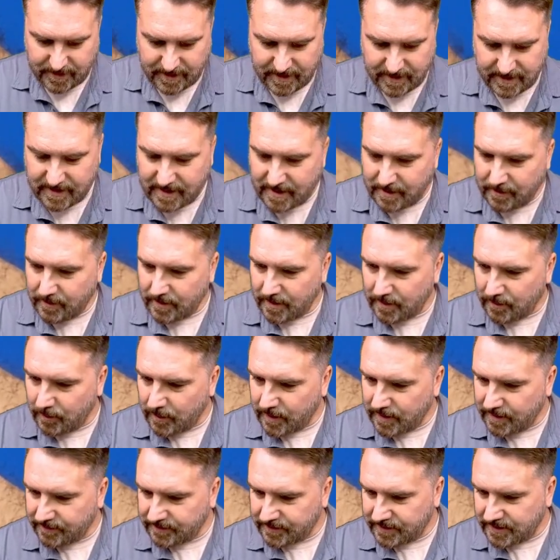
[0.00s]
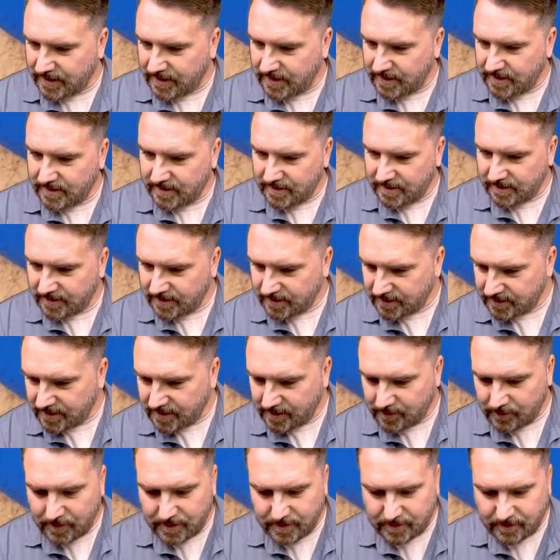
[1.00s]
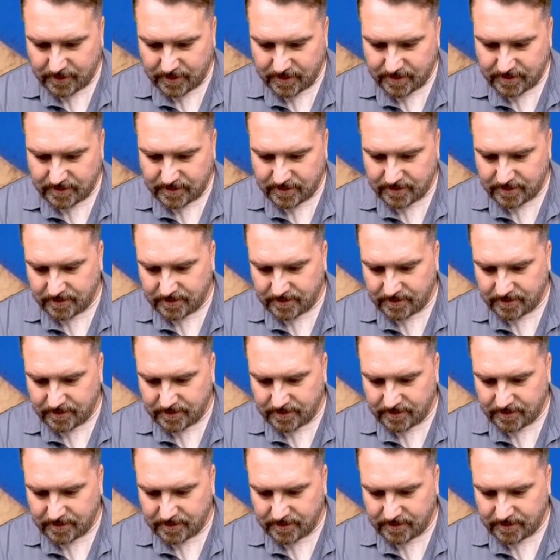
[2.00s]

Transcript: Got that, what, 1 of 10, I think that one was?